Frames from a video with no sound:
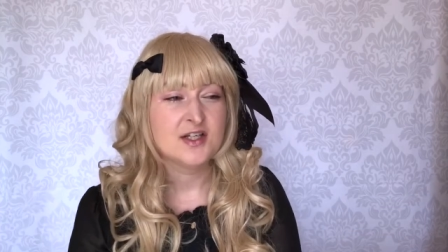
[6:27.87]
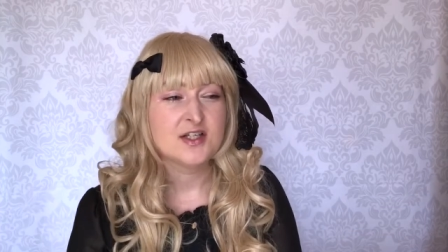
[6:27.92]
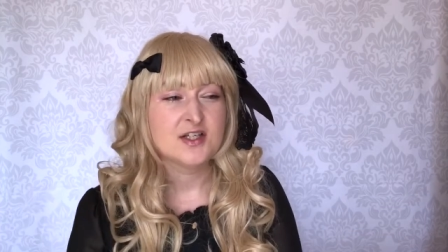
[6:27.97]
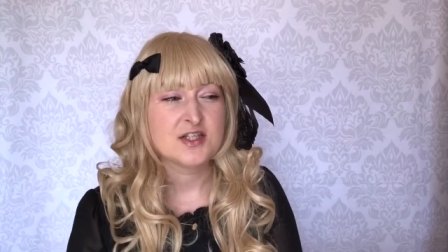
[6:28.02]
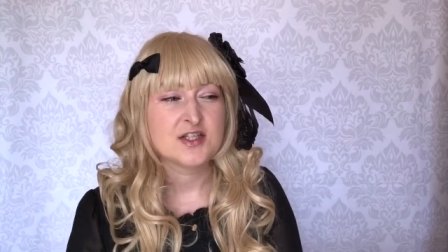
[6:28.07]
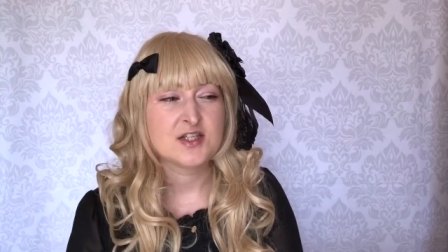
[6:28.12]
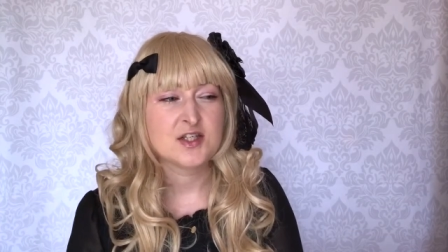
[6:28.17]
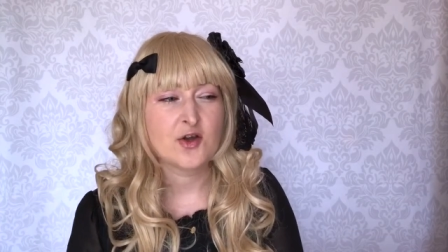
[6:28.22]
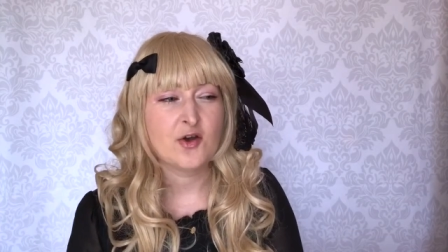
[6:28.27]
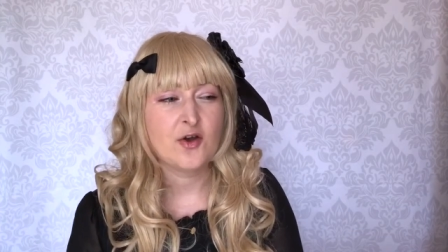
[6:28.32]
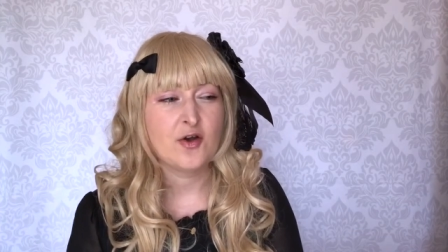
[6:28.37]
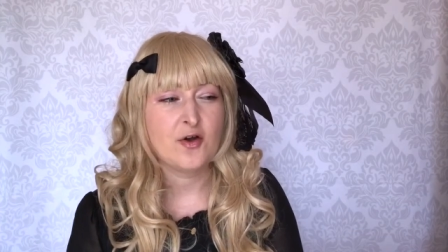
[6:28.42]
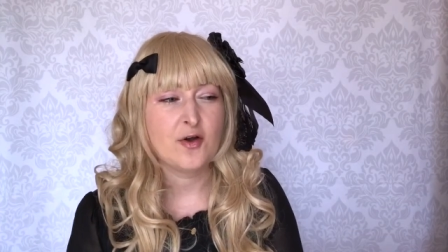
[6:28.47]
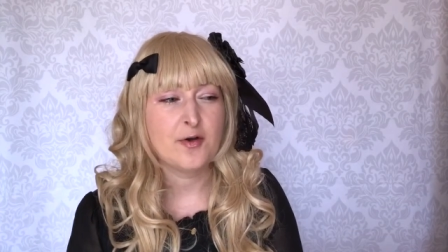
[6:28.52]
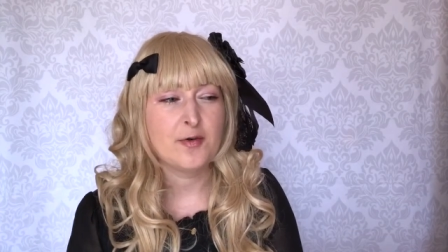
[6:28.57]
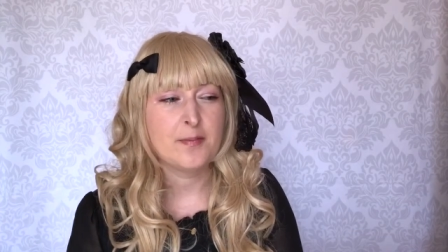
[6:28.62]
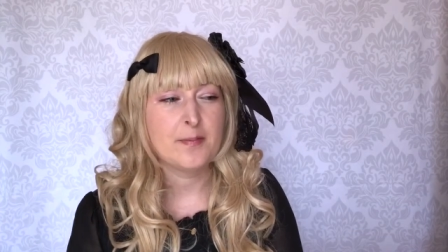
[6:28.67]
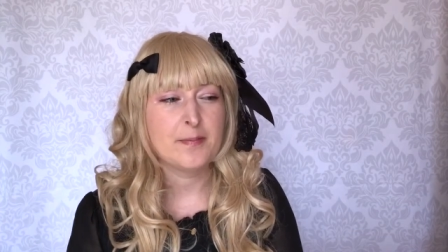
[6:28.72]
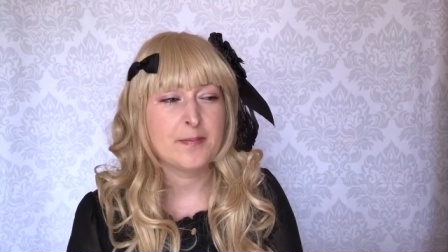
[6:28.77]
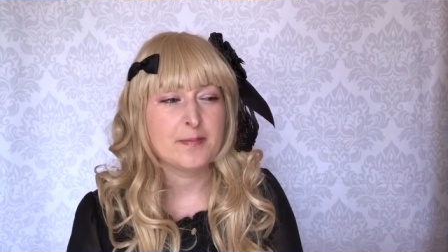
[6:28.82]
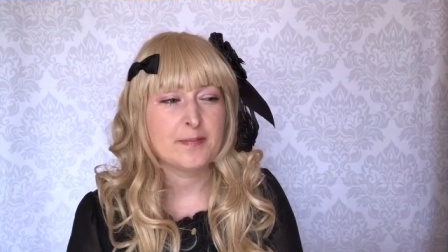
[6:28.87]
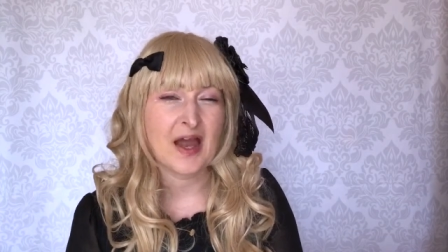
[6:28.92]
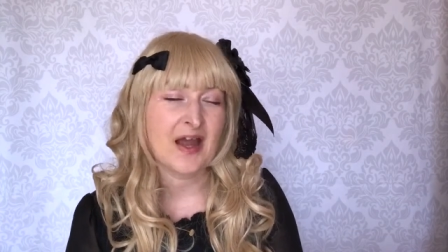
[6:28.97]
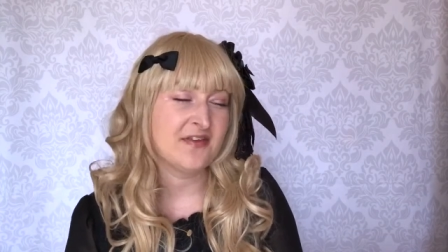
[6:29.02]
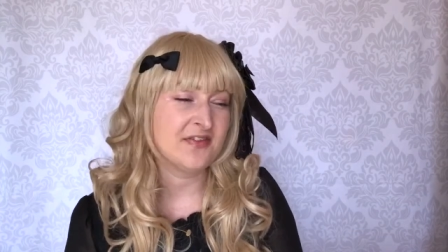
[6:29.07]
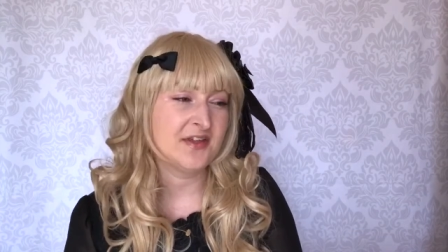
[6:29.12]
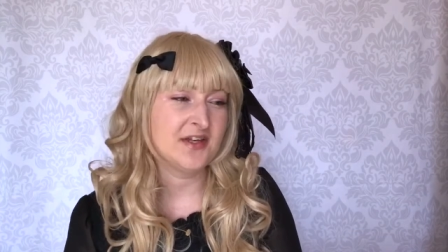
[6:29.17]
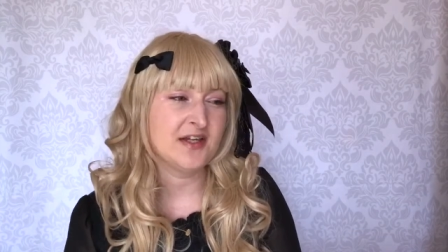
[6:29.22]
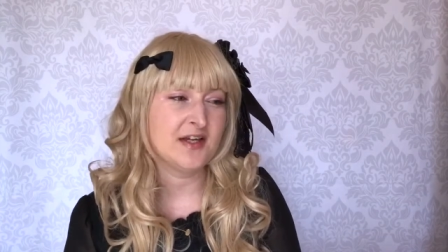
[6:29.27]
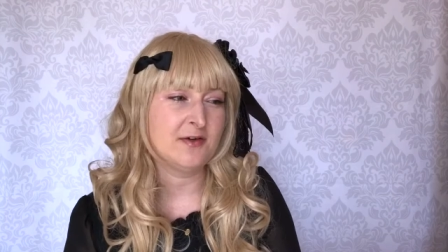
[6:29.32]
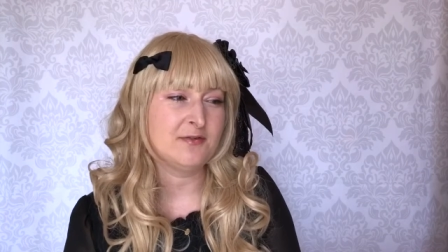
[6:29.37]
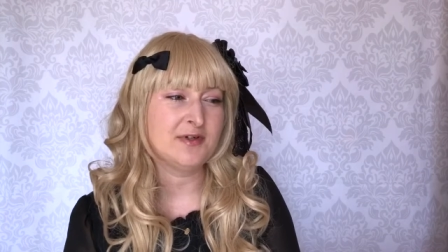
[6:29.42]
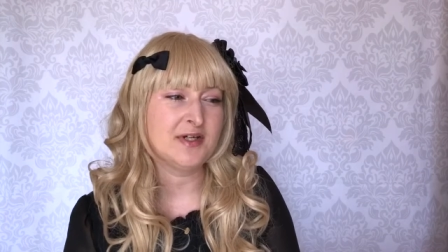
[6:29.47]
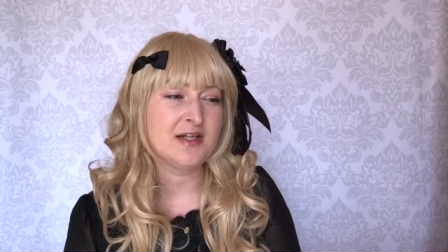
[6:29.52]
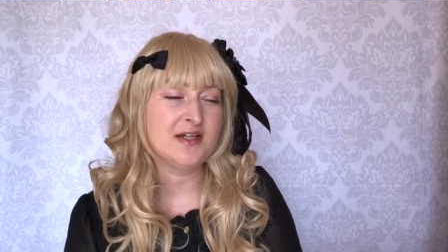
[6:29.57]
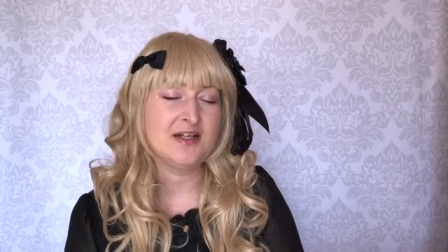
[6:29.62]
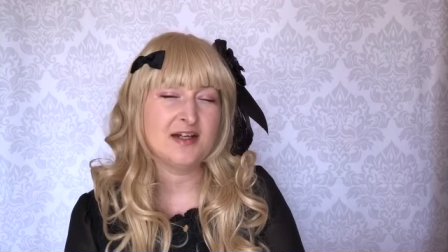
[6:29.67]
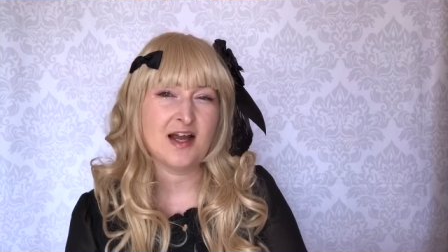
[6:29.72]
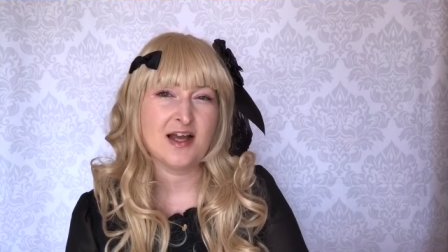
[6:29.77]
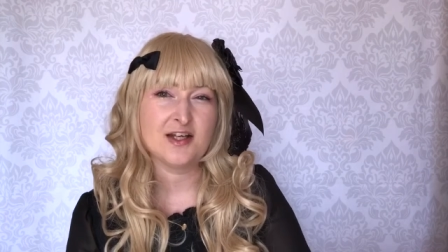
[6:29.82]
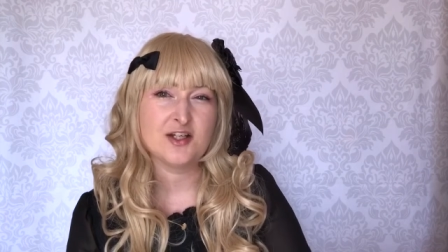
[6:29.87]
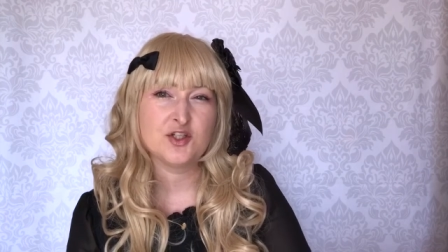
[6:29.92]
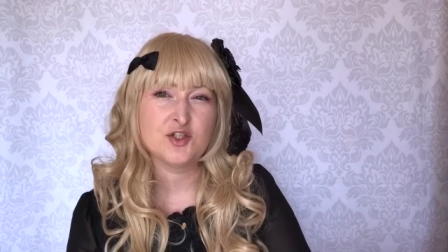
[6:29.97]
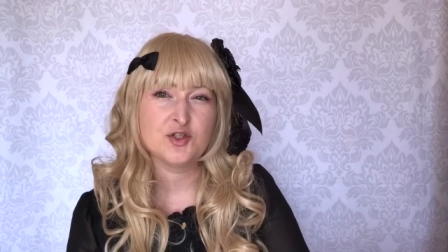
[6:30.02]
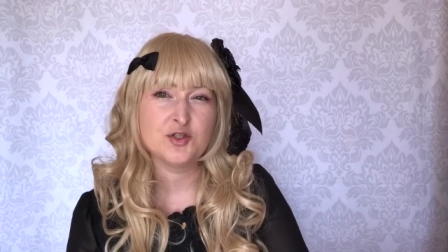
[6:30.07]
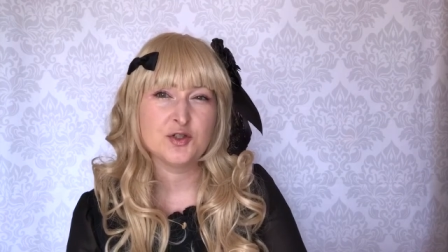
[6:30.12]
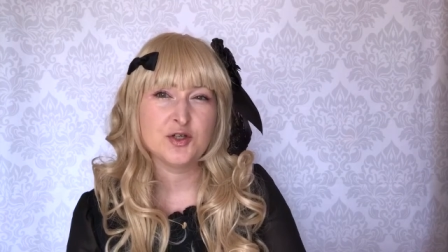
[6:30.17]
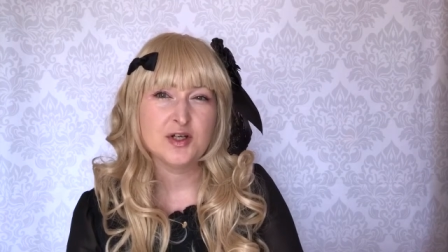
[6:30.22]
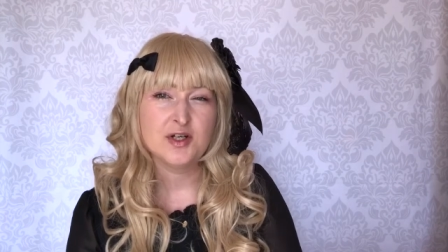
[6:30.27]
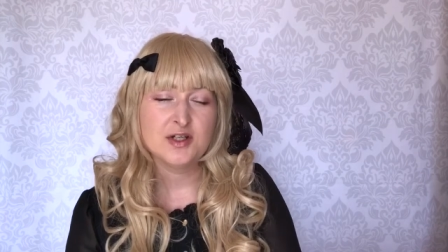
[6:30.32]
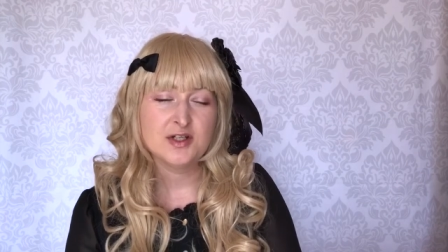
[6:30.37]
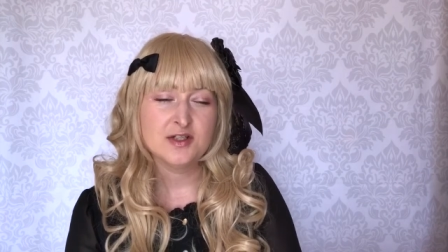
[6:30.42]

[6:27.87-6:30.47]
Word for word: So um, I think I really like to